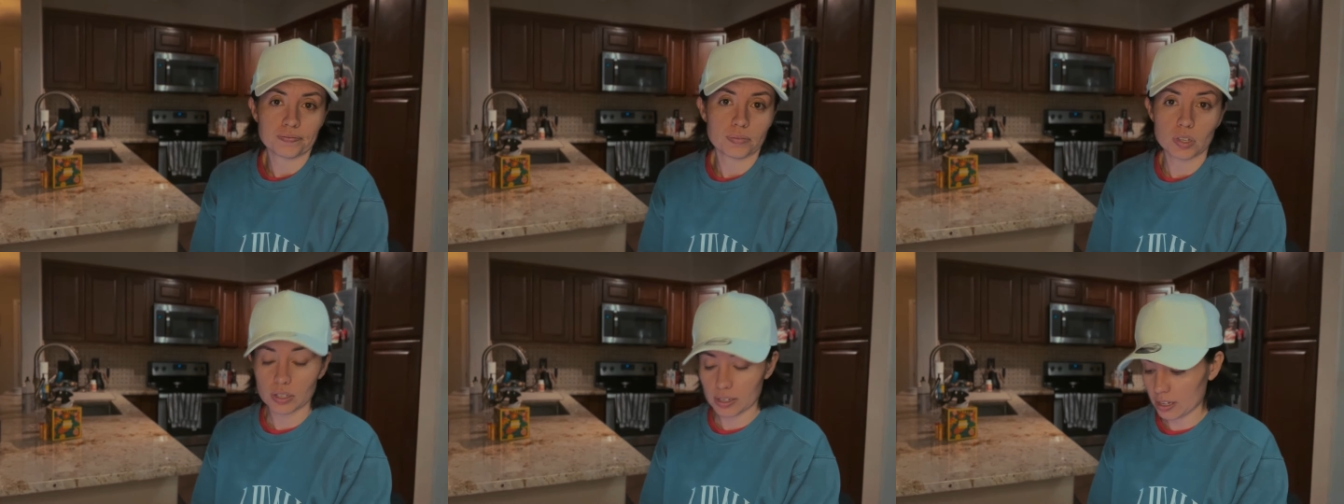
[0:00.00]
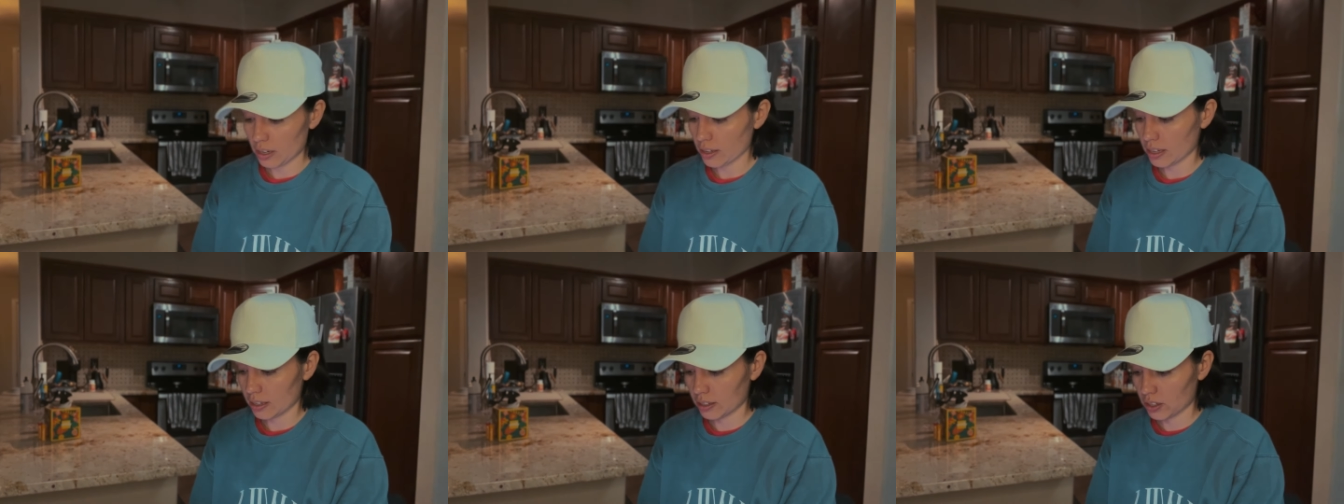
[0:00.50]
Couldn't tell
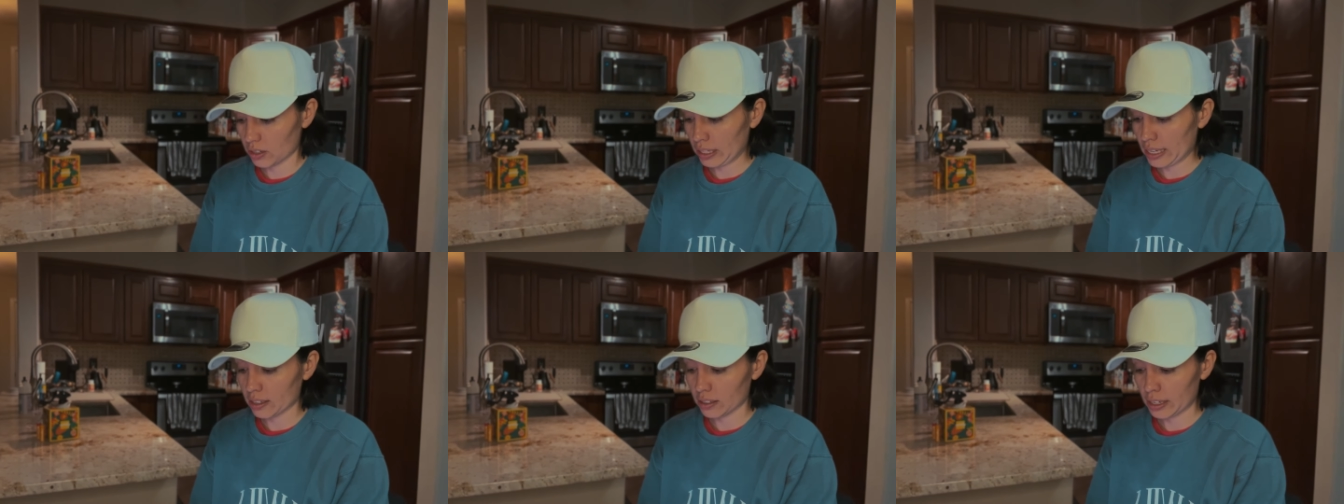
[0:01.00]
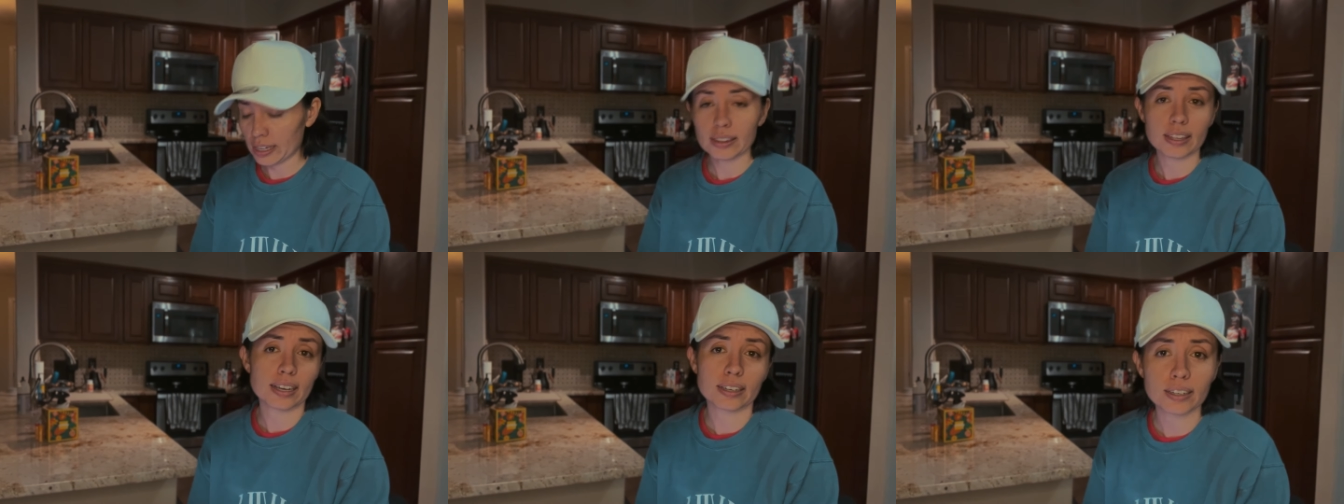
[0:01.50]
you. Is there like a link
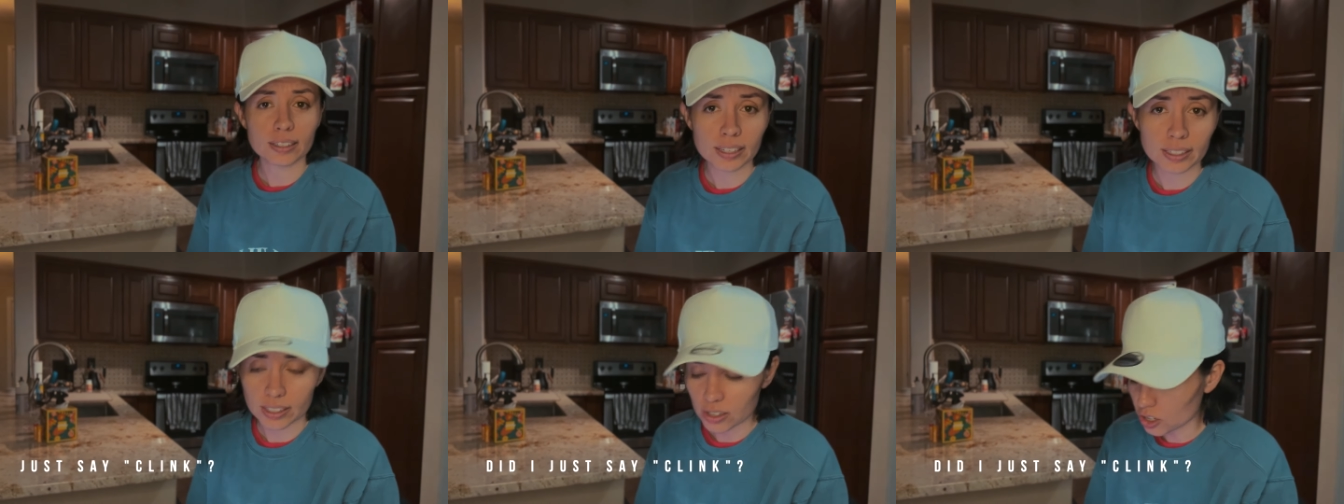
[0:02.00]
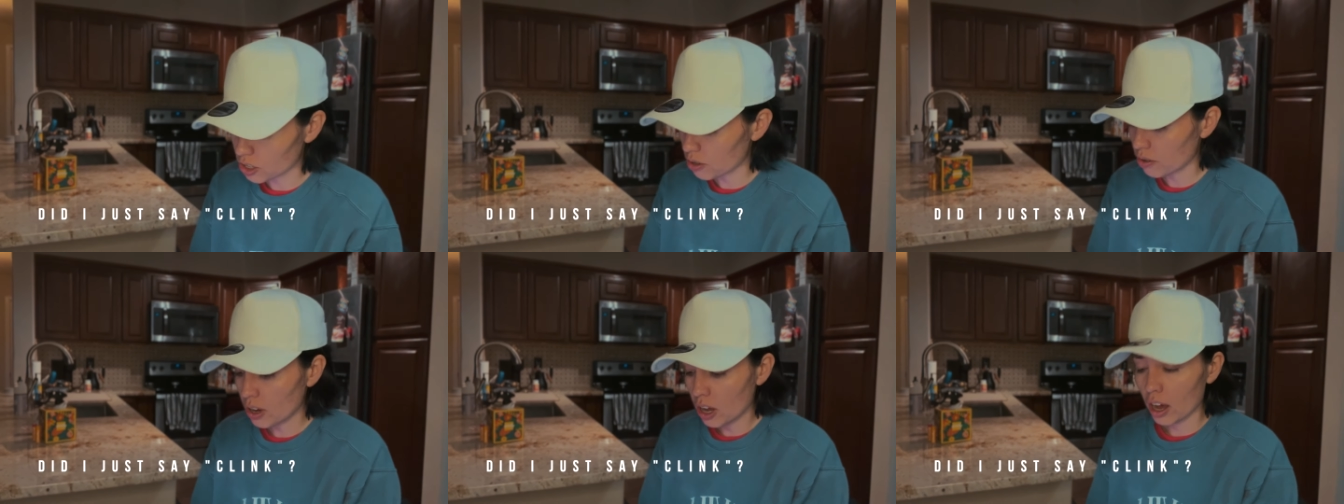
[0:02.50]
that I could click
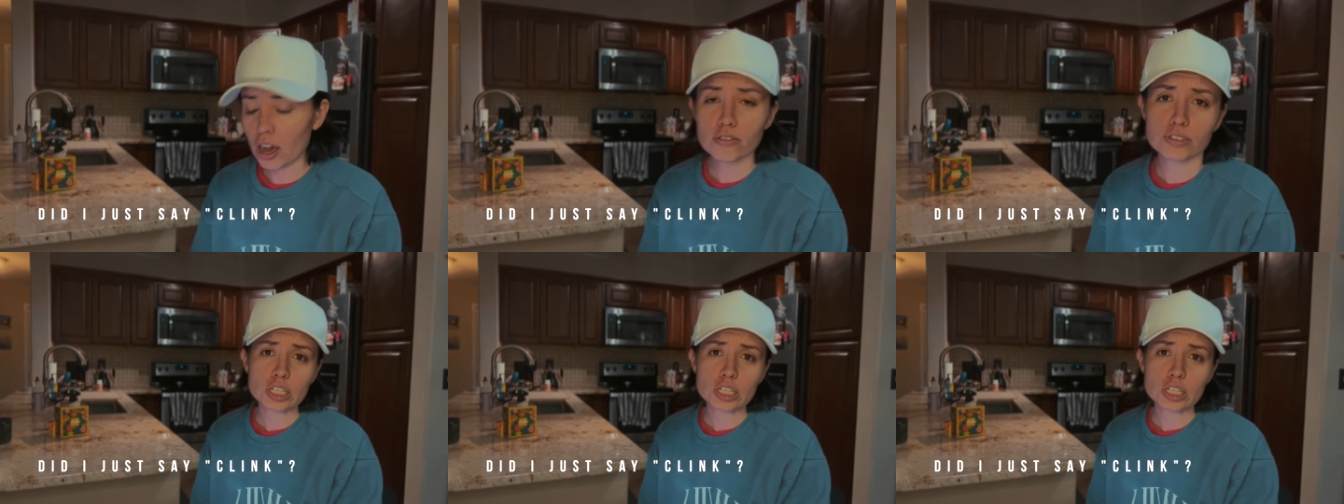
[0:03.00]
into? Who's